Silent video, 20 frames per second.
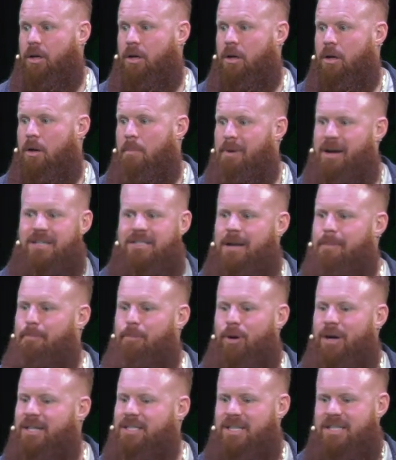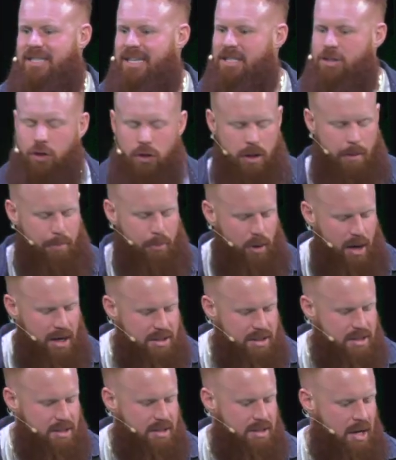because it brings us into the
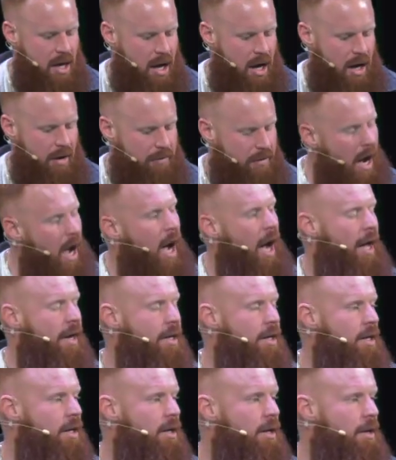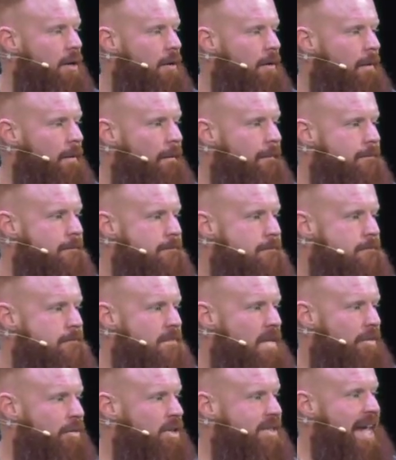presence of God.
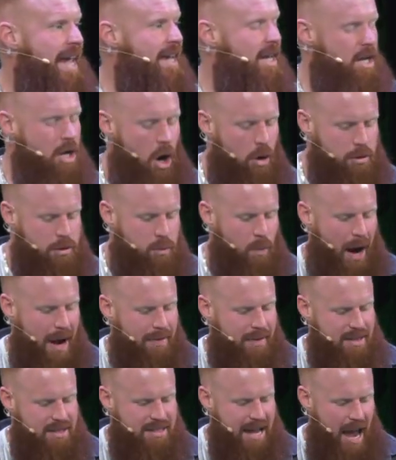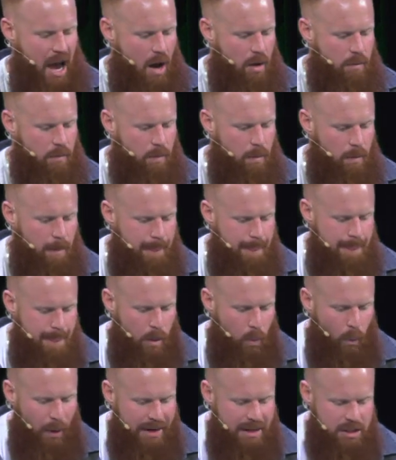If you're taking notes, write this down.
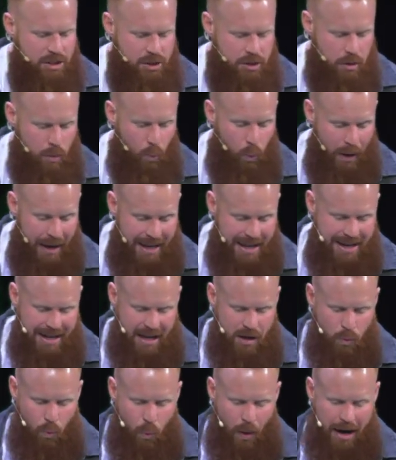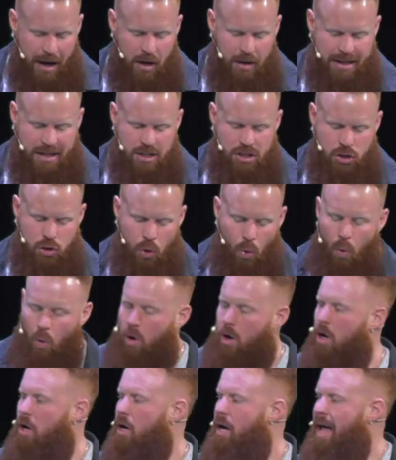When, is, when and where is
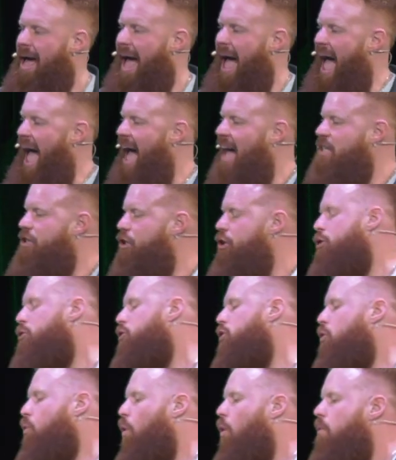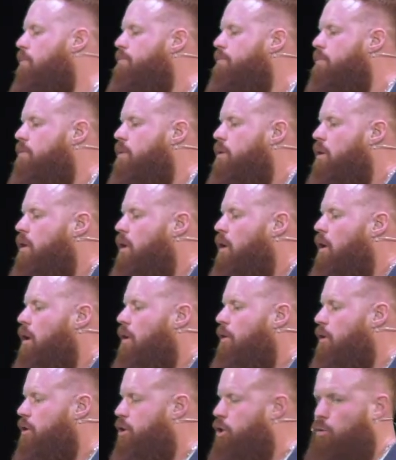your as usual?
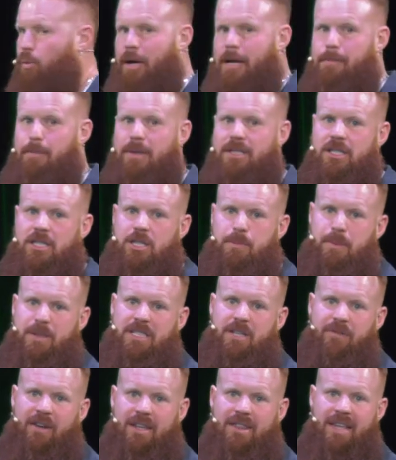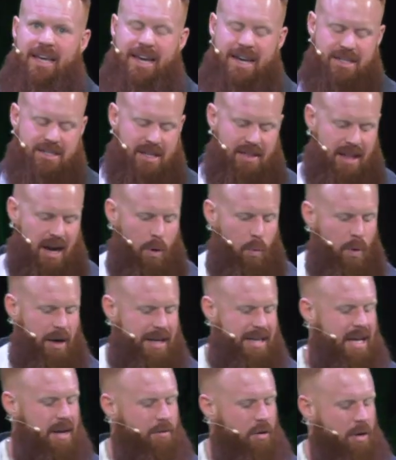There's three specific things that I want to
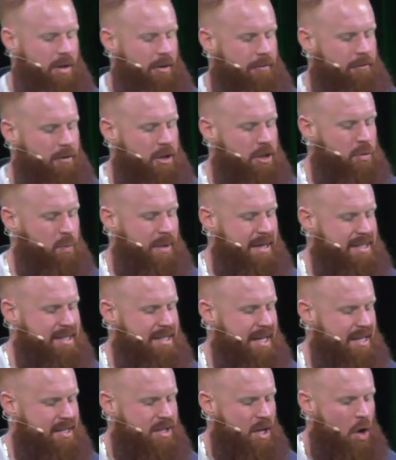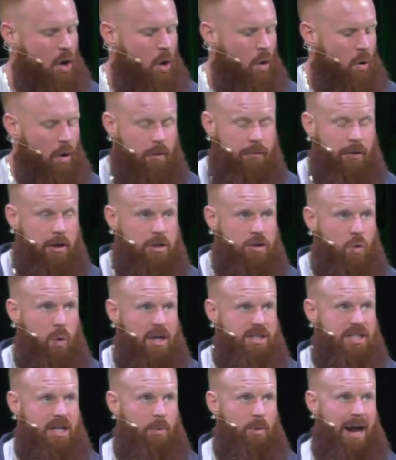give you. And the first one is this. Well, the first
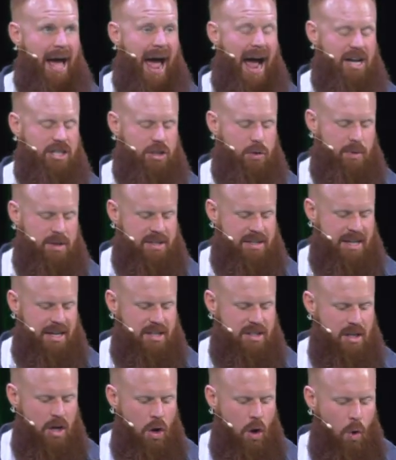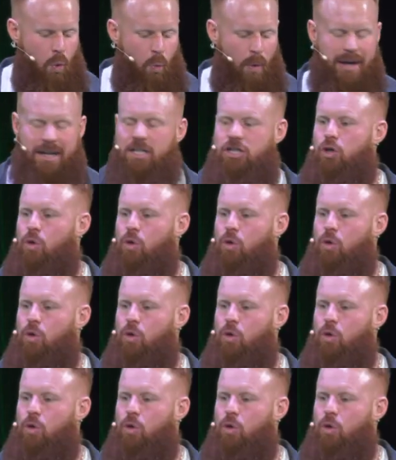question I want to ask you is this When is your